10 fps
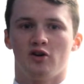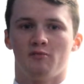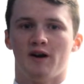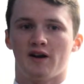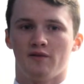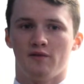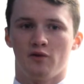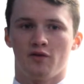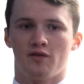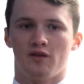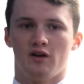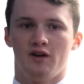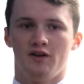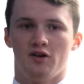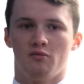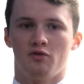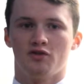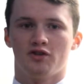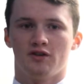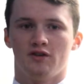or back and forth linear
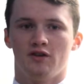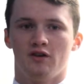motion